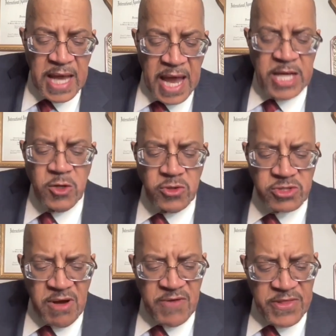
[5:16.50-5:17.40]
And
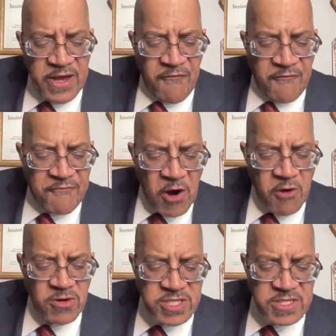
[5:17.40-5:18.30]
whosoever then
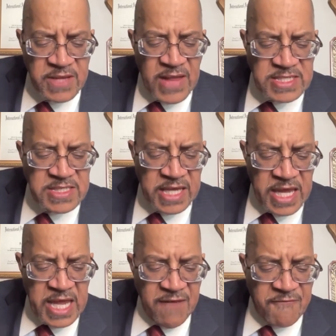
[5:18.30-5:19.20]
first, and that's the
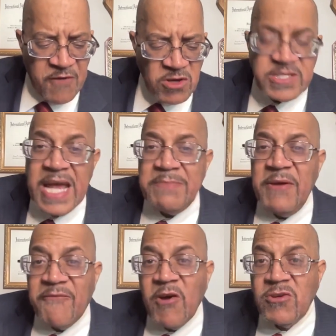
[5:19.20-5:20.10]
key, first, you had to be
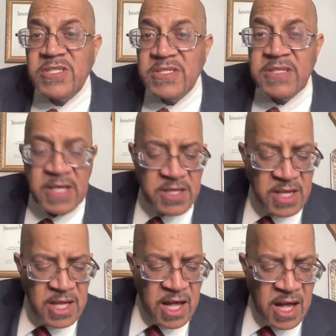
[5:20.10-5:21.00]
first.
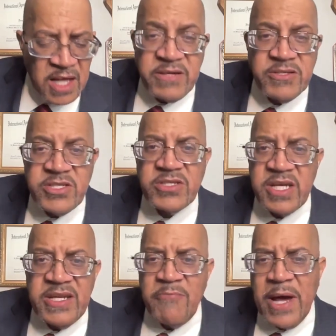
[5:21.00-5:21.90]
Uh, you know, just
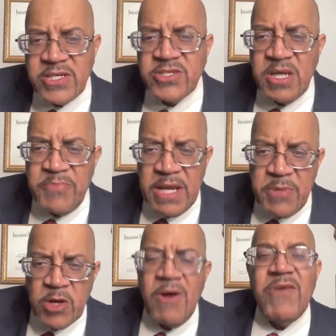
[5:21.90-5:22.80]
couldn't everybody just jump in.
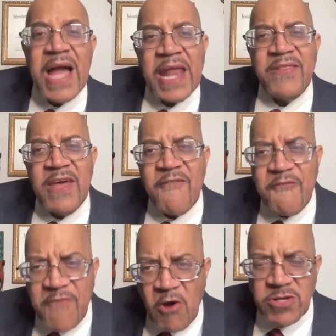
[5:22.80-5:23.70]
But whoever got in there
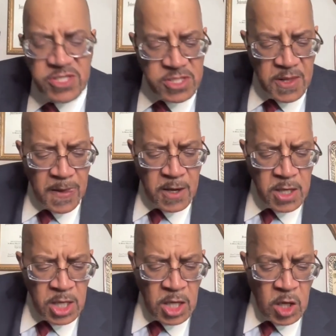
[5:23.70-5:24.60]
first
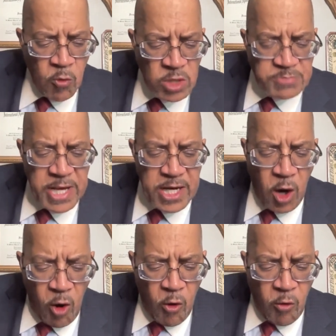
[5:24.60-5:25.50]
was made
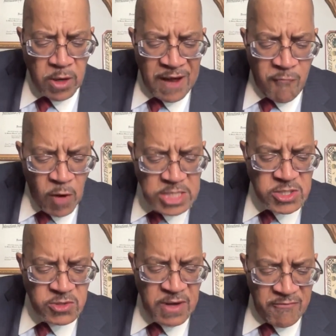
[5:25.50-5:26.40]
whole of
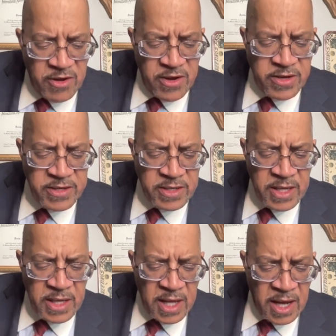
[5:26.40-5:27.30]
whatsoever
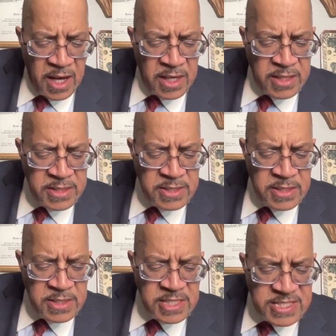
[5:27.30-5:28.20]
uh,
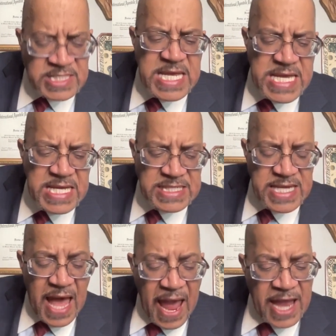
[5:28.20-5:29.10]
disease
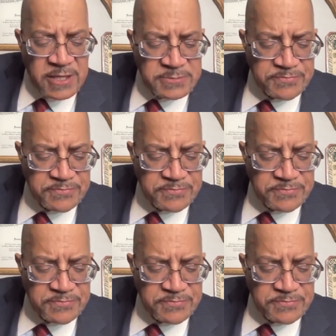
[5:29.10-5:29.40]
he had.